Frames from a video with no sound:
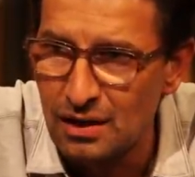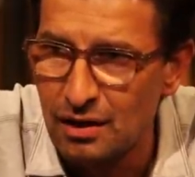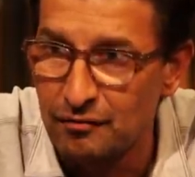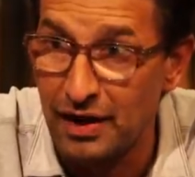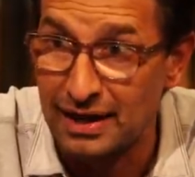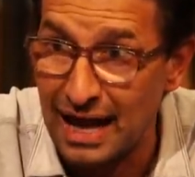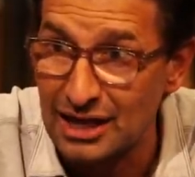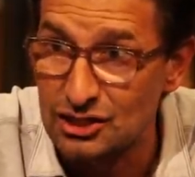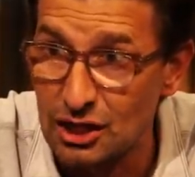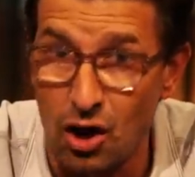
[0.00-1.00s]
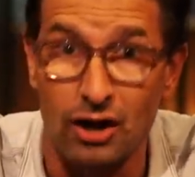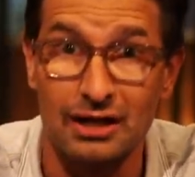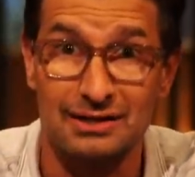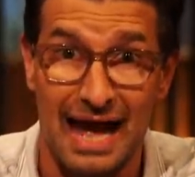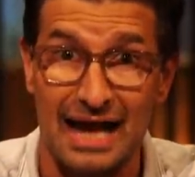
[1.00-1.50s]
Vacation on
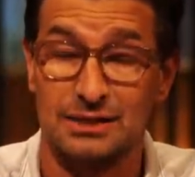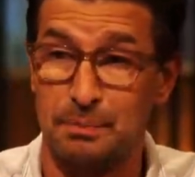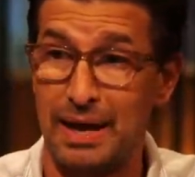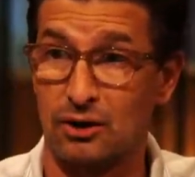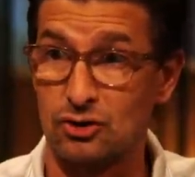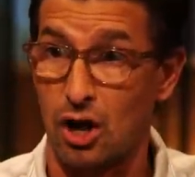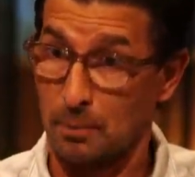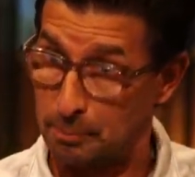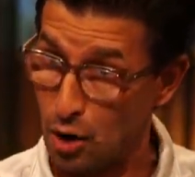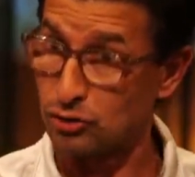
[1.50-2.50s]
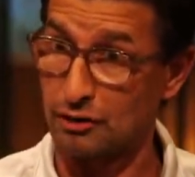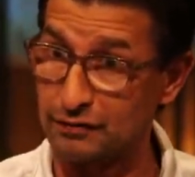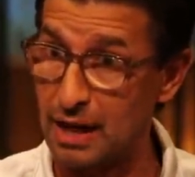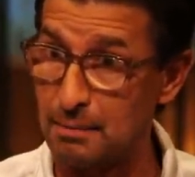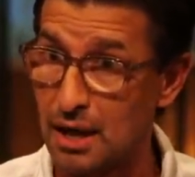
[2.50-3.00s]
the taxpayer dollar, both of
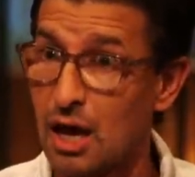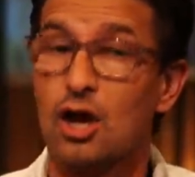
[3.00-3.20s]
them?